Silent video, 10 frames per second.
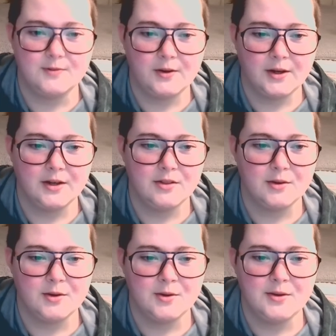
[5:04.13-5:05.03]
4
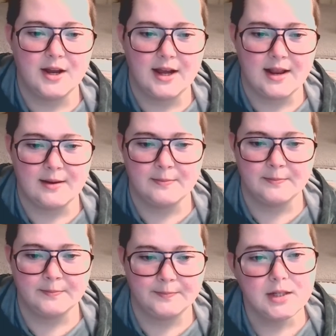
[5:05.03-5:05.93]
through 9.
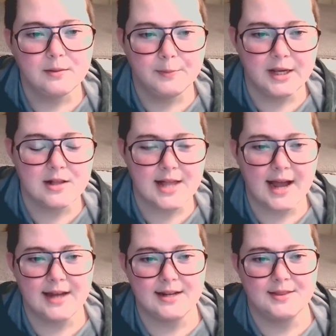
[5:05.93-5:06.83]
Be
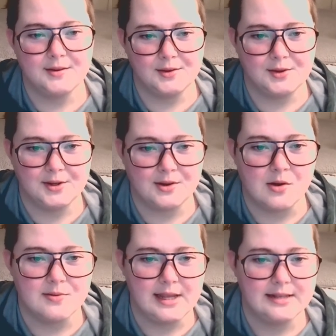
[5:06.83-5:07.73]
glad in the Lord
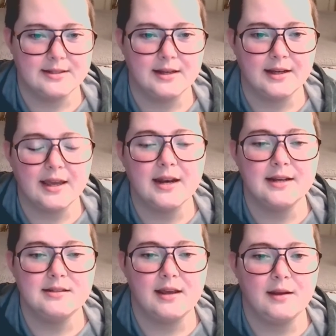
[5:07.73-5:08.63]
always. Again, I
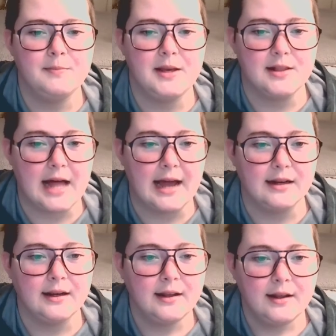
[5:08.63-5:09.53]
say, be glad.
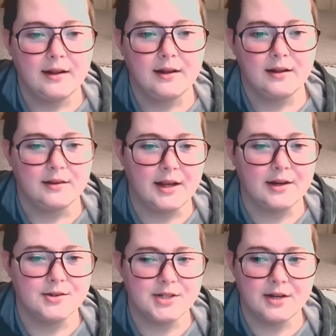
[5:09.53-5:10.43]
Let
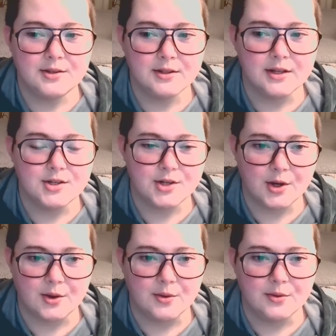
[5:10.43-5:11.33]
your gentleness
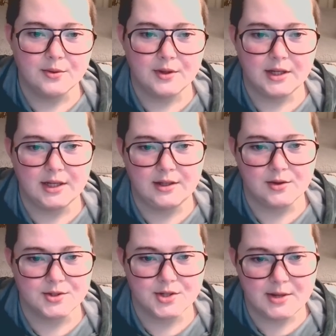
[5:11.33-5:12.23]
show in
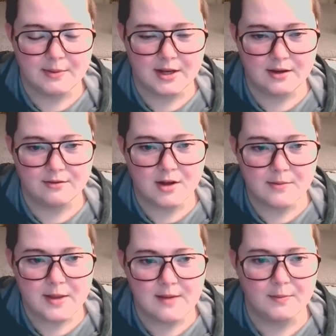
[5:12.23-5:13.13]
your treatment of all
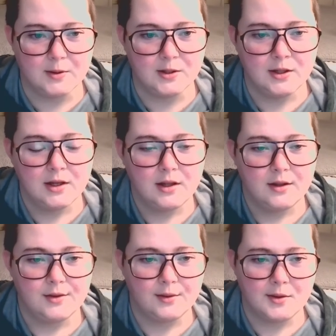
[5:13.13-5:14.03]
people.
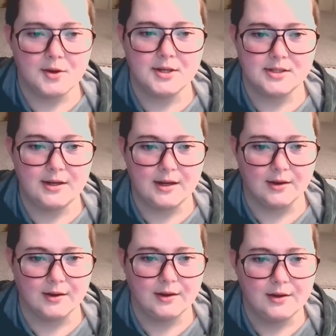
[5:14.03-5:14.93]
The Lord is
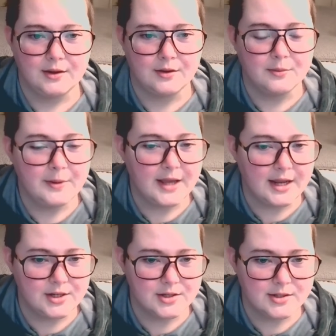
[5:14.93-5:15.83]
near. Don't be
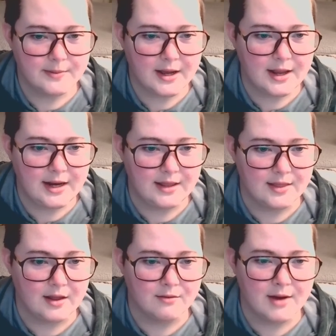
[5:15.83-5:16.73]
anxious about
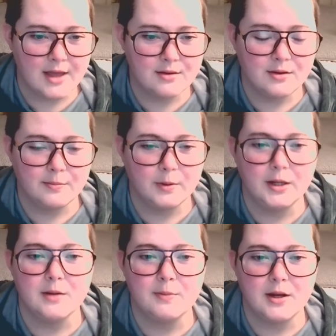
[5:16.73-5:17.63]
anything. Rather, bring
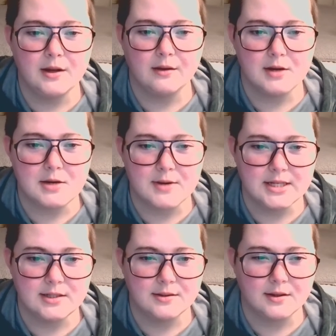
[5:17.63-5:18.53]
up all your
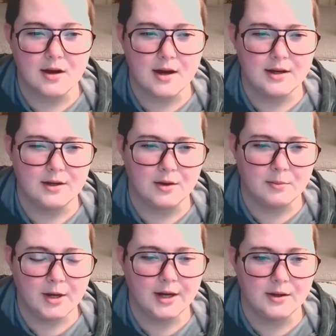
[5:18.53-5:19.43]
requests to God in your
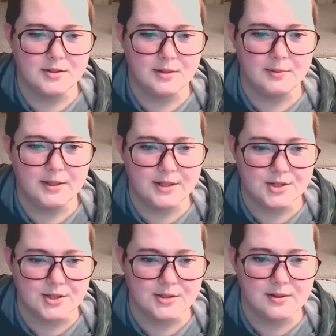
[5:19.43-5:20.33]
prayers and
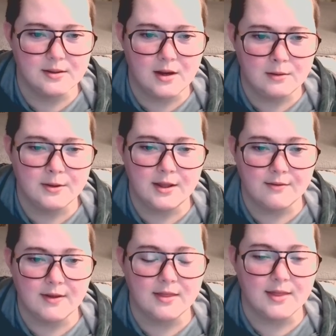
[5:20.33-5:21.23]
petitions, along with
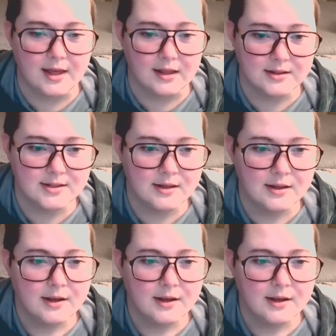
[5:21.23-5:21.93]
giving thanks.